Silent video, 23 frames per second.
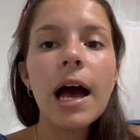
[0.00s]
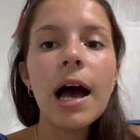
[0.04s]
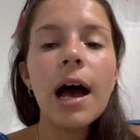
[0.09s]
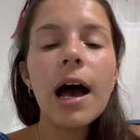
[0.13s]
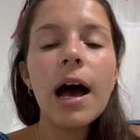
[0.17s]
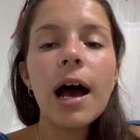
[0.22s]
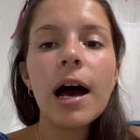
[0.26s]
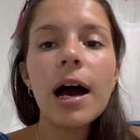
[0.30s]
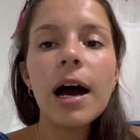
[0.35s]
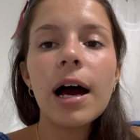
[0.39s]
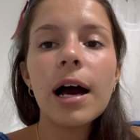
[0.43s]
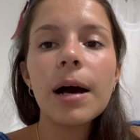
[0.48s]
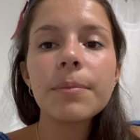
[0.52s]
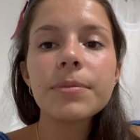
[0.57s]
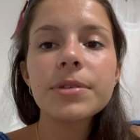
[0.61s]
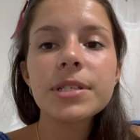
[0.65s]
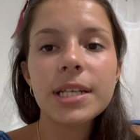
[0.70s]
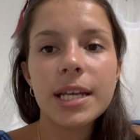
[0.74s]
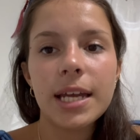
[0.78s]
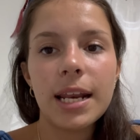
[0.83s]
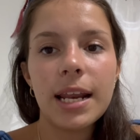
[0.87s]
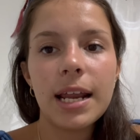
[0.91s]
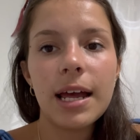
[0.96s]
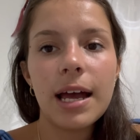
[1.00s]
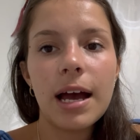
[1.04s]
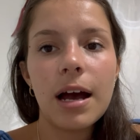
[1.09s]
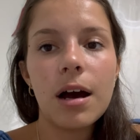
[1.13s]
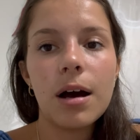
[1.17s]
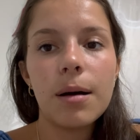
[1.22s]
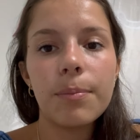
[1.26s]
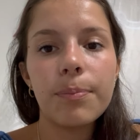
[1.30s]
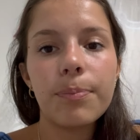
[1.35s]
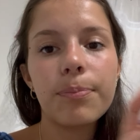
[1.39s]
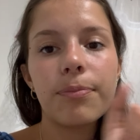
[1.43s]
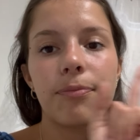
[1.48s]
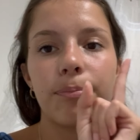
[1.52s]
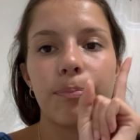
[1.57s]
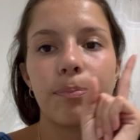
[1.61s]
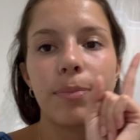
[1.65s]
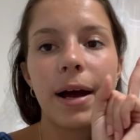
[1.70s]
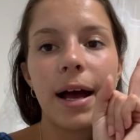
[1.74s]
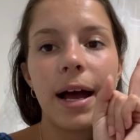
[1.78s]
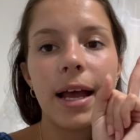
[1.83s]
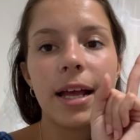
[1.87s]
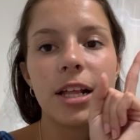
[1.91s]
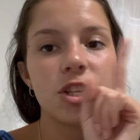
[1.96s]
to get it up
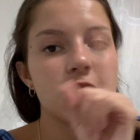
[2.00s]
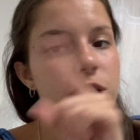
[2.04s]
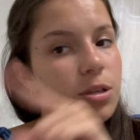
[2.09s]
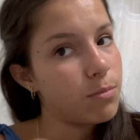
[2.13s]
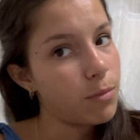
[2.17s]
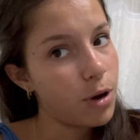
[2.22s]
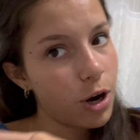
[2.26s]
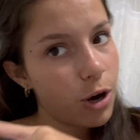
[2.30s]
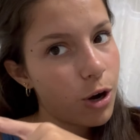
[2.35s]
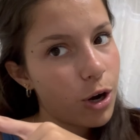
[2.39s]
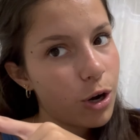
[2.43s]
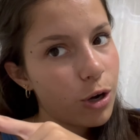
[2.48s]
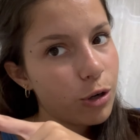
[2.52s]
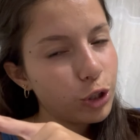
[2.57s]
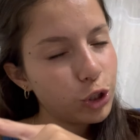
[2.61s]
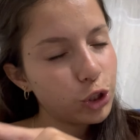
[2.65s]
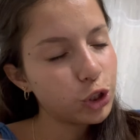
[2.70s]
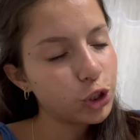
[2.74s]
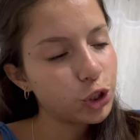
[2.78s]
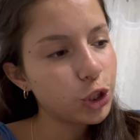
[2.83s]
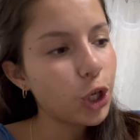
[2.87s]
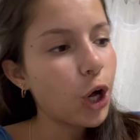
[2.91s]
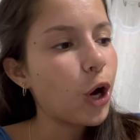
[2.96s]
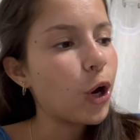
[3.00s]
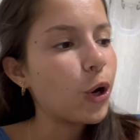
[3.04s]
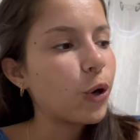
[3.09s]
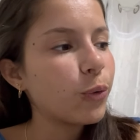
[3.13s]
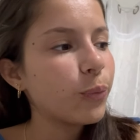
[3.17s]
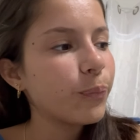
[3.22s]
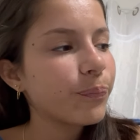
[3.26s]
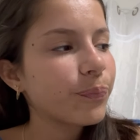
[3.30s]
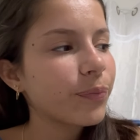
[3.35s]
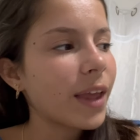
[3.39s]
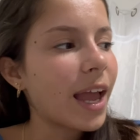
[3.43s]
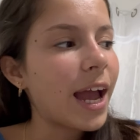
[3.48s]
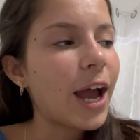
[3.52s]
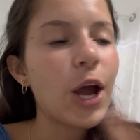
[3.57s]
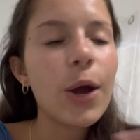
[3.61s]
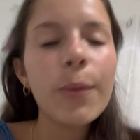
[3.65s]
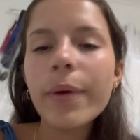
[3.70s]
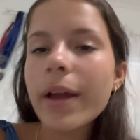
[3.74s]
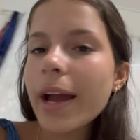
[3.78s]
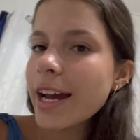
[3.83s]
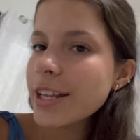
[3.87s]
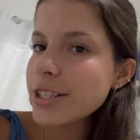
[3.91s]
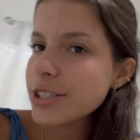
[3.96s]
by tomorrow. So I hope
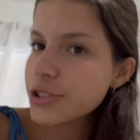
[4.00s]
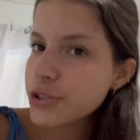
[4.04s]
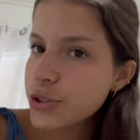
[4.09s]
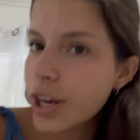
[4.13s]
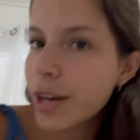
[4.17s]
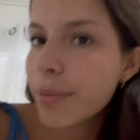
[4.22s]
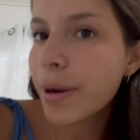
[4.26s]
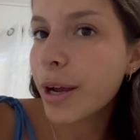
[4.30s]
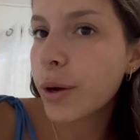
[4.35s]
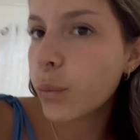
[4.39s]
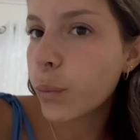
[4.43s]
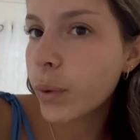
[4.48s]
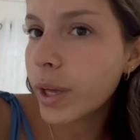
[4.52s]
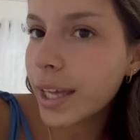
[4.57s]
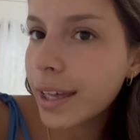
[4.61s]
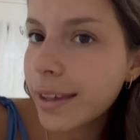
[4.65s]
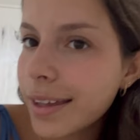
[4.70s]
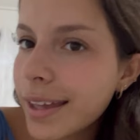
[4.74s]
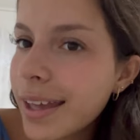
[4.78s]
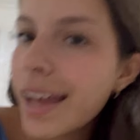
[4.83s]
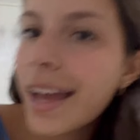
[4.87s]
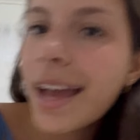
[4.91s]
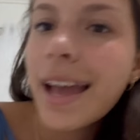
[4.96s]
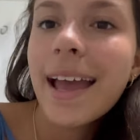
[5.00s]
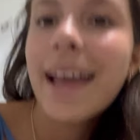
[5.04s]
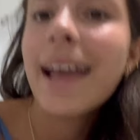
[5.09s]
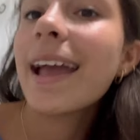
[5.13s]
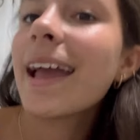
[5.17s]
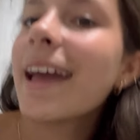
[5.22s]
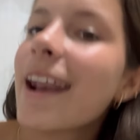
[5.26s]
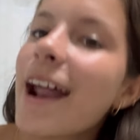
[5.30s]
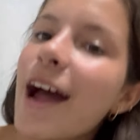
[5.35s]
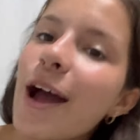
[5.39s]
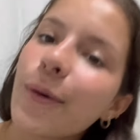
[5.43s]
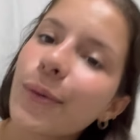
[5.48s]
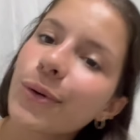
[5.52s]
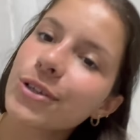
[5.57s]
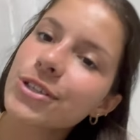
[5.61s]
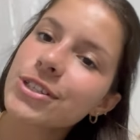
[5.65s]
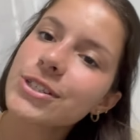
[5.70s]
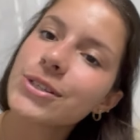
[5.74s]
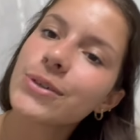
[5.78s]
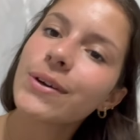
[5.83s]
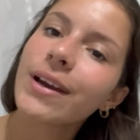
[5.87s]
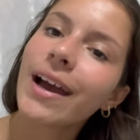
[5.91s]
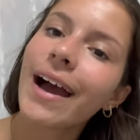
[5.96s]
you guys enjoyed my week, and I will
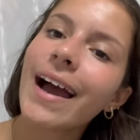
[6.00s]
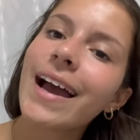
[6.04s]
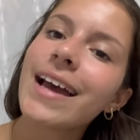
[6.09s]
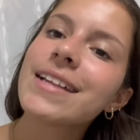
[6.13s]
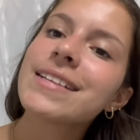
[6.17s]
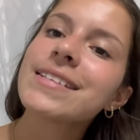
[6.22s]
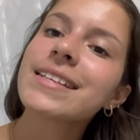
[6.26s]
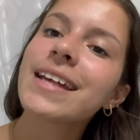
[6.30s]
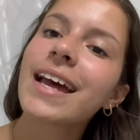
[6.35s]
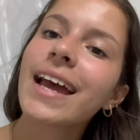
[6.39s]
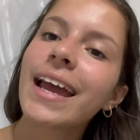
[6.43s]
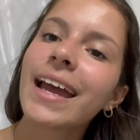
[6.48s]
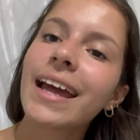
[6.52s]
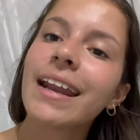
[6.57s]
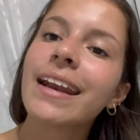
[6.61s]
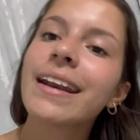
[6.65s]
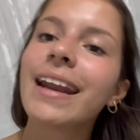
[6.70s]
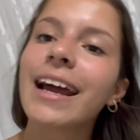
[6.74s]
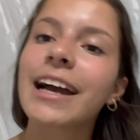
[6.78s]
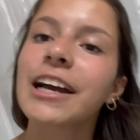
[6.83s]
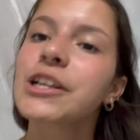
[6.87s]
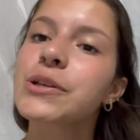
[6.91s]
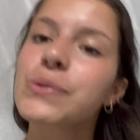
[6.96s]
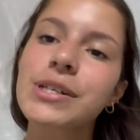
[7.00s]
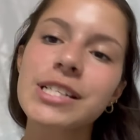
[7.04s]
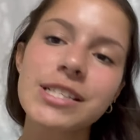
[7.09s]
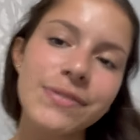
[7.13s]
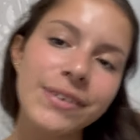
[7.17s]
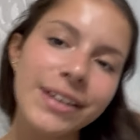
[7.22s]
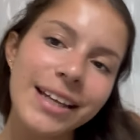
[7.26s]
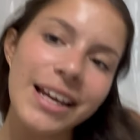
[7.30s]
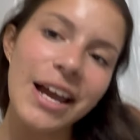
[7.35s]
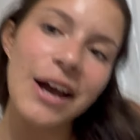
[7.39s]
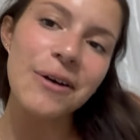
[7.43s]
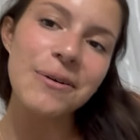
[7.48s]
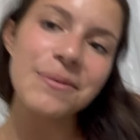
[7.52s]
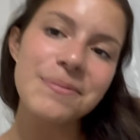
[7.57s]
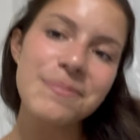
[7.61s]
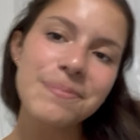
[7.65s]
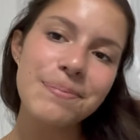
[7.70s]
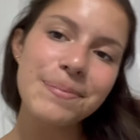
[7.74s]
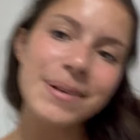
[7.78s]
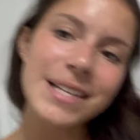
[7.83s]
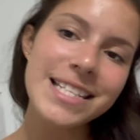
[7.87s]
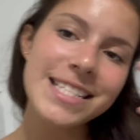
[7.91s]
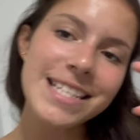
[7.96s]
see you guys in next week's video.
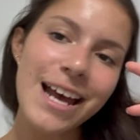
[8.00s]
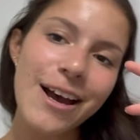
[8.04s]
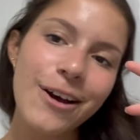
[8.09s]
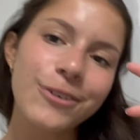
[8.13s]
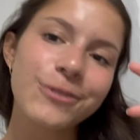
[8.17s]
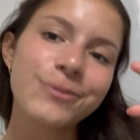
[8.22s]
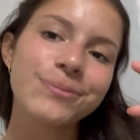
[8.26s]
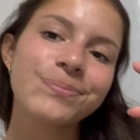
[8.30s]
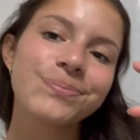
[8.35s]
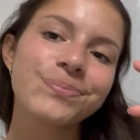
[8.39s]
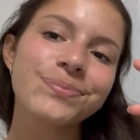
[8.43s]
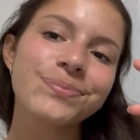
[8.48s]
Peace out.